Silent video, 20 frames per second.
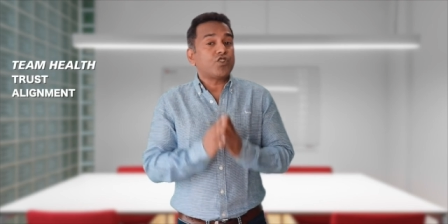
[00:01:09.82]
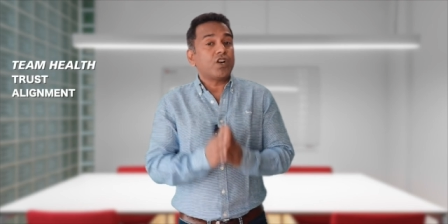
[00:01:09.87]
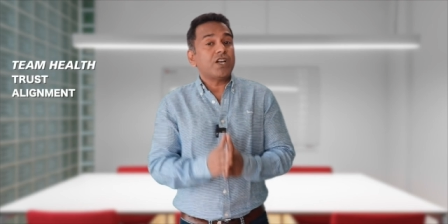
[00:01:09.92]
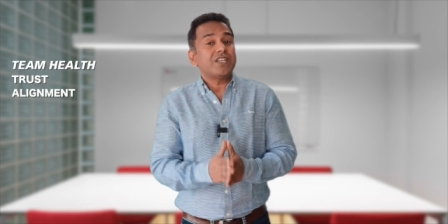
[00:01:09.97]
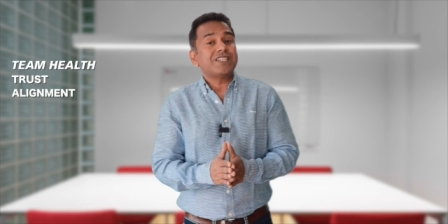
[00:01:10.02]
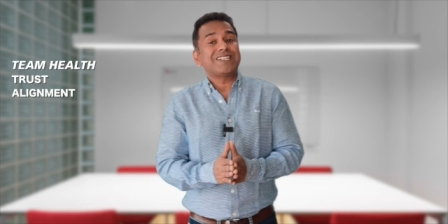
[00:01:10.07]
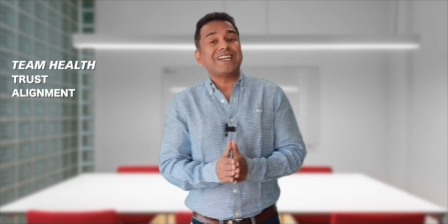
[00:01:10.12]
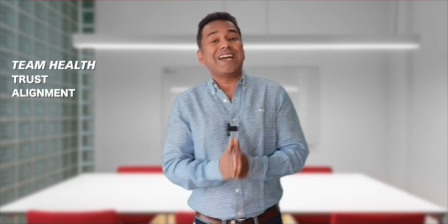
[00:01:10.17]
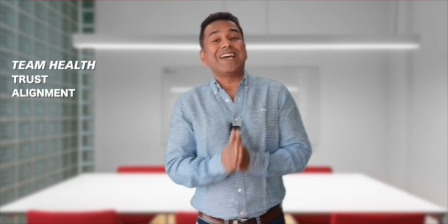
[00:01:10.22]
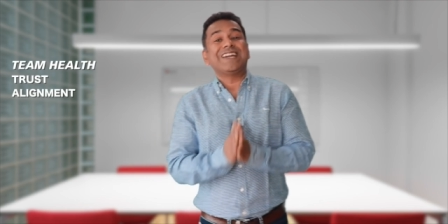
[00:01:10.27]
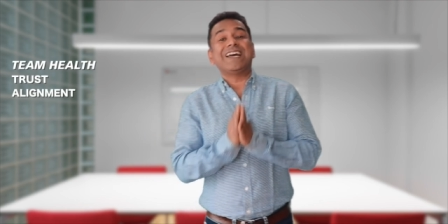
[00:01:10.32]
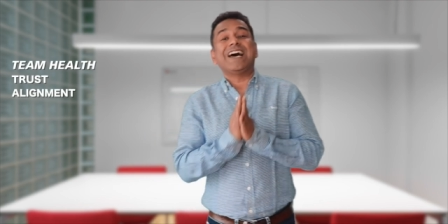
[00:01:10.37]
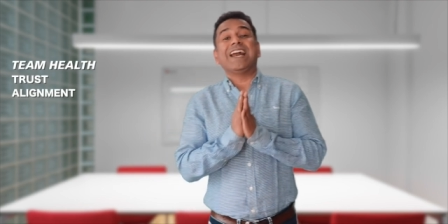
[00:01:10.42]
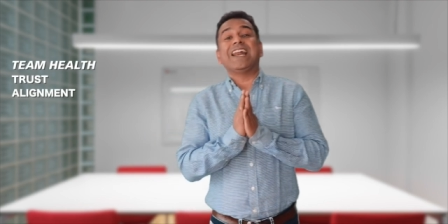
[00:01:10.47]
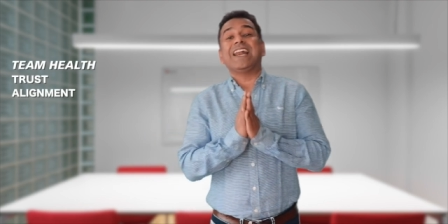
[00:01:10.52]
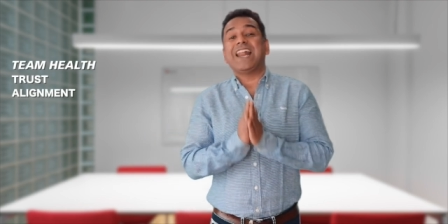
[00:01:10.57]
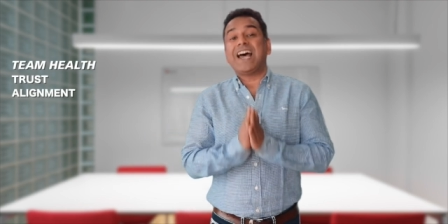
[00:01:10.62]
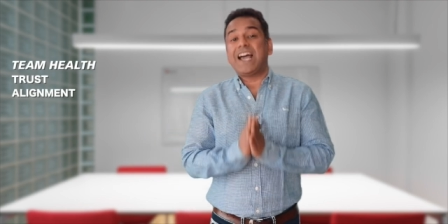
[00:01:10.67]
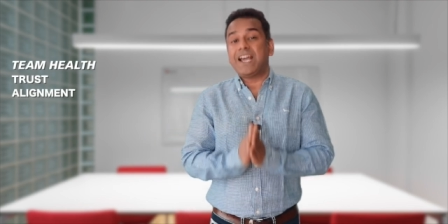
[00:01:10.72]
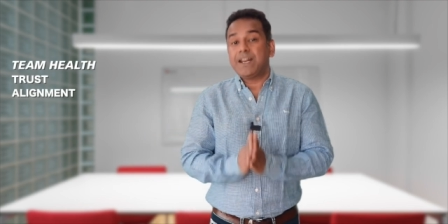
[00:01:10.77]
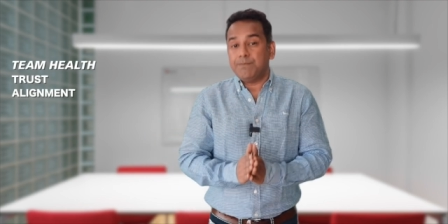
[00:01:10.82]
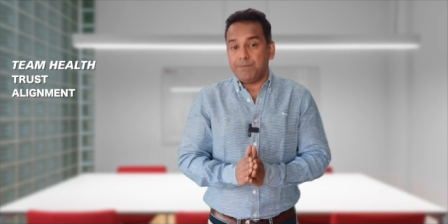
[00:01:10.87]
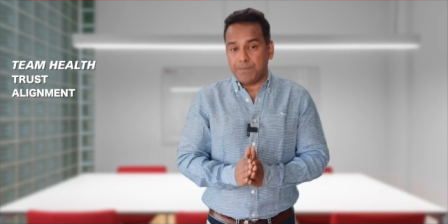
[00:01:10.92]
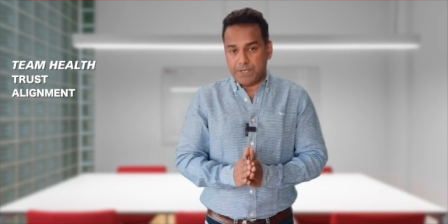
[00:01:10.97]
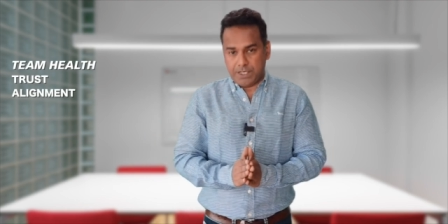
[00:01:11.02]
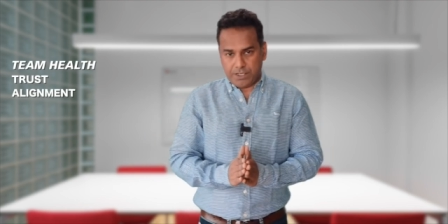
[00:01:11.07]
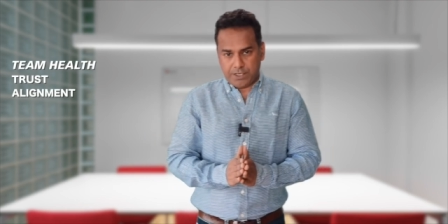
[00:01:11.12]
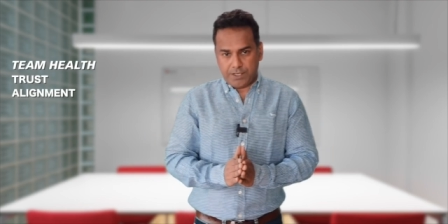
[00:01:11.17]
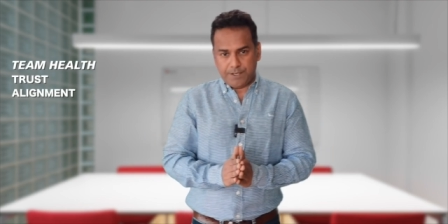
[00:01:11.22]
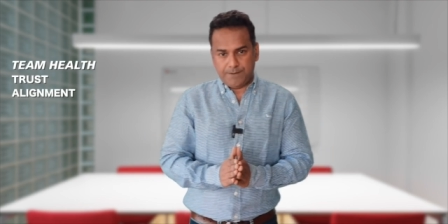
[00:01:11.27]
trust and
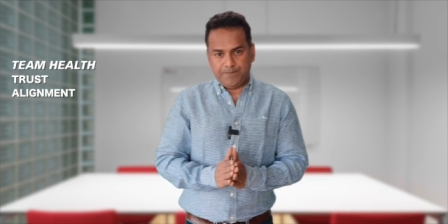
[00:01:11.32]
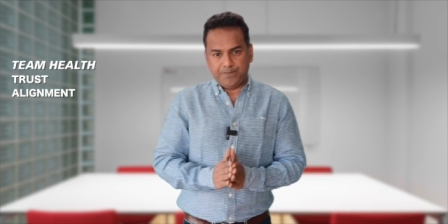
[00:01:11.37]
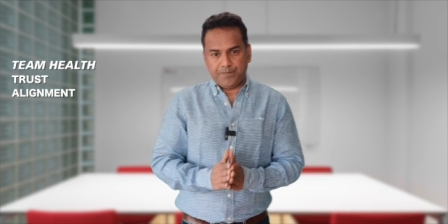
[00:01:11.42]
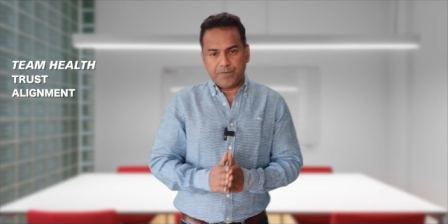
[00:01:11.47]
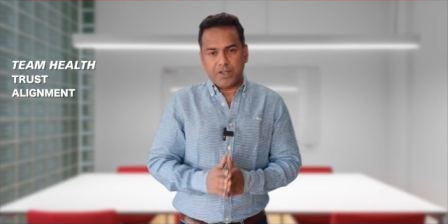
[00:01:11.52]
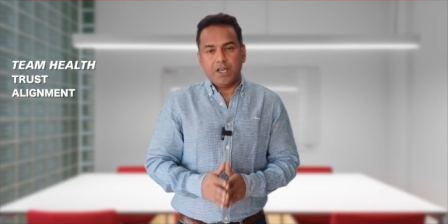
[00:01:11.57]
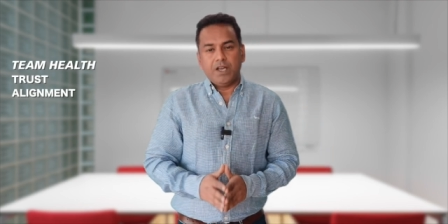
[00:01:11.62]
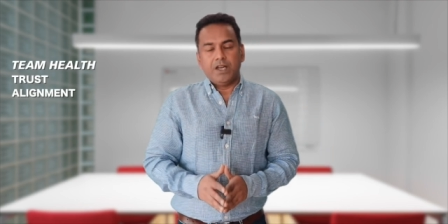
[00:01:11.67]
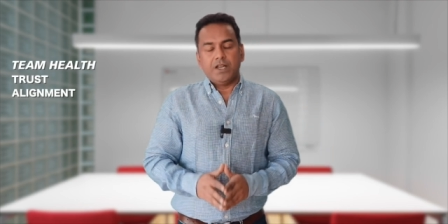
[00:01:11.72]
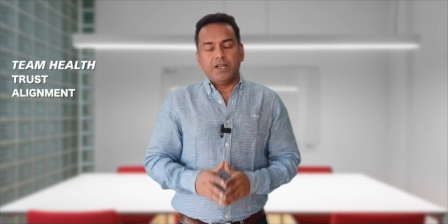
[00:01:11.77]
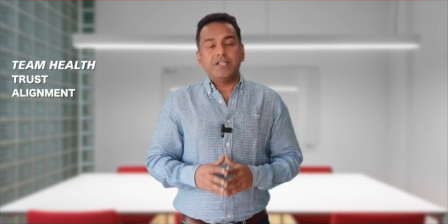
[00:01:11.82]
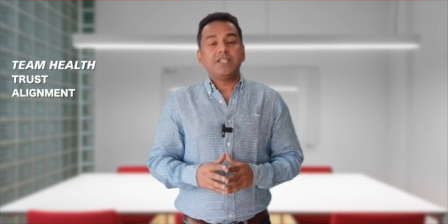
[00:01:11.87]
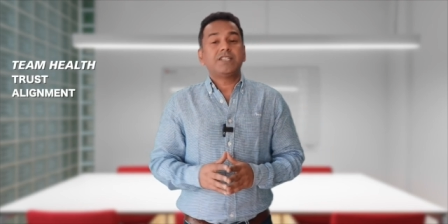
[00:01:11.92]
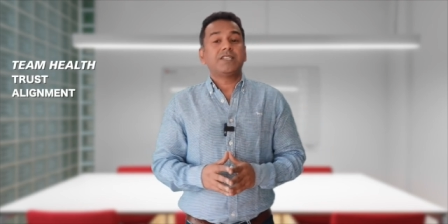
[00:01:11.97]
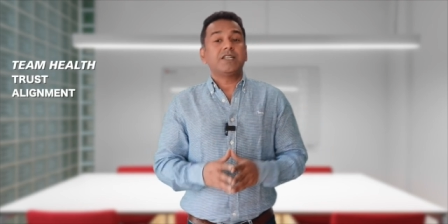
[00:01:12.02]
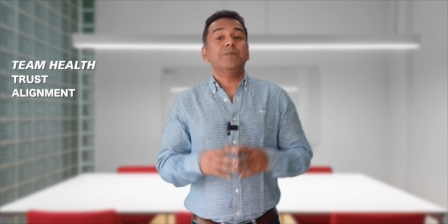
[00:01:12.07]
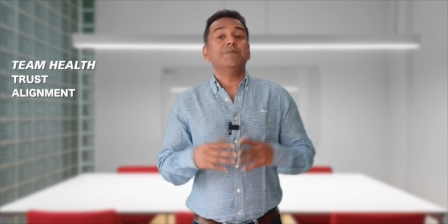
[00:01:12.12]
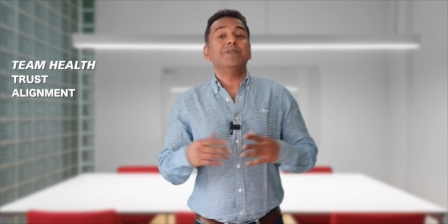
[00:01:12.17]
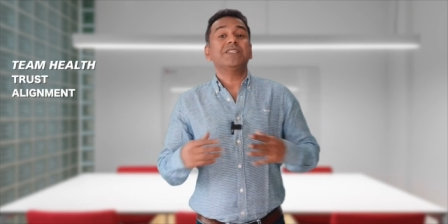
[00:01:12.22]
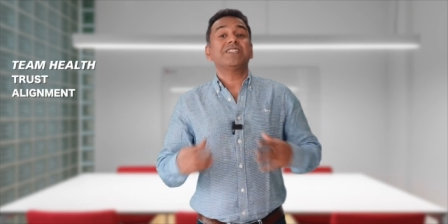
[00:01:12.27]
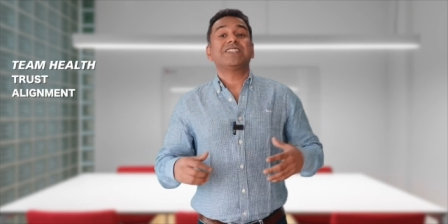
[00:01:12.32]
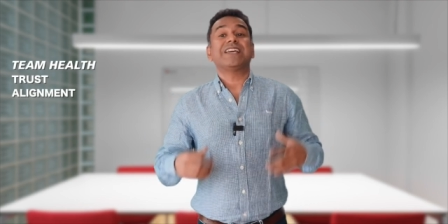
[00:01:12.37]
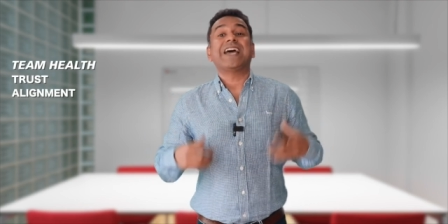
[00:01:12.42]
alignment determines